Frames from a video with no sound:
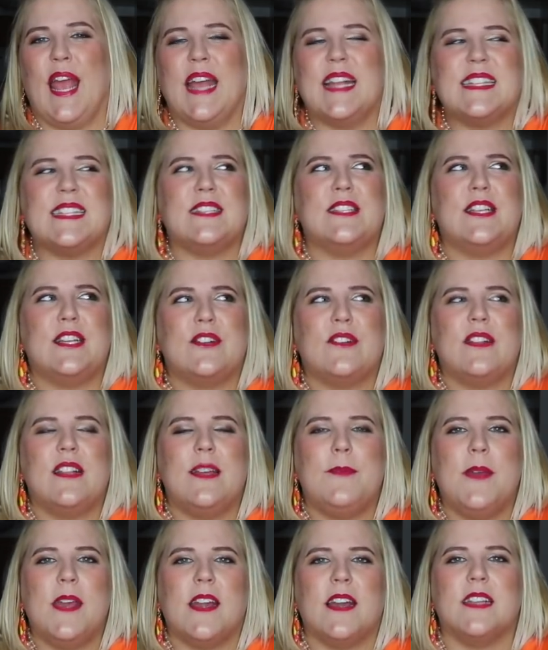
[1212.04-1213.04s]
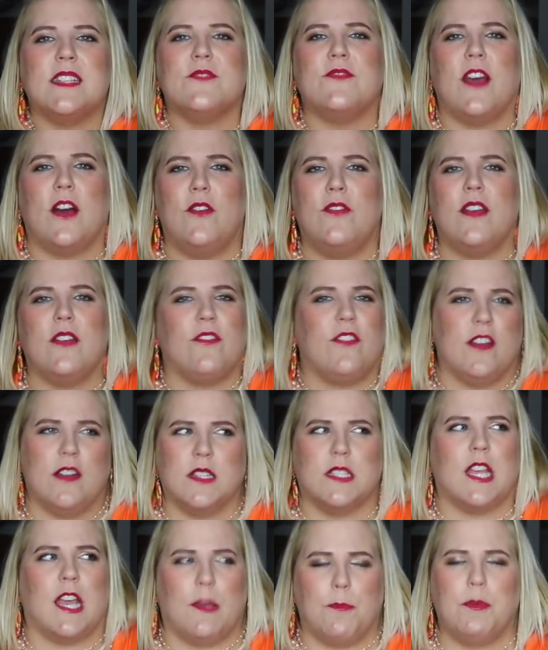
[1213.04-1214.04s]
It's literally because velvet
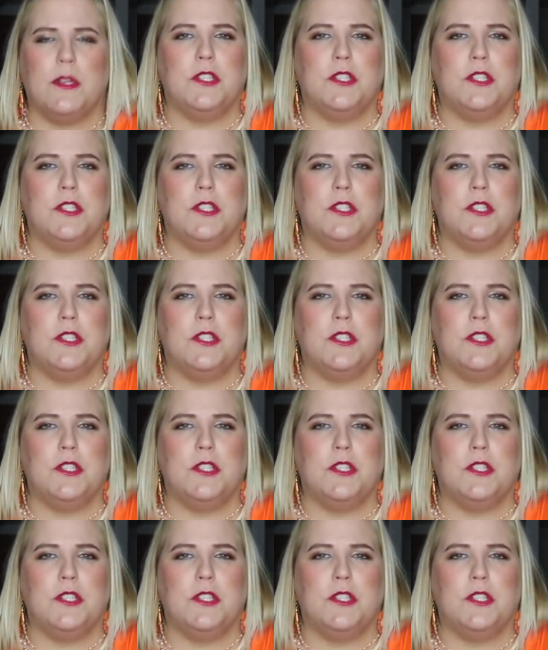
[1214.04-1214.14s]
feels like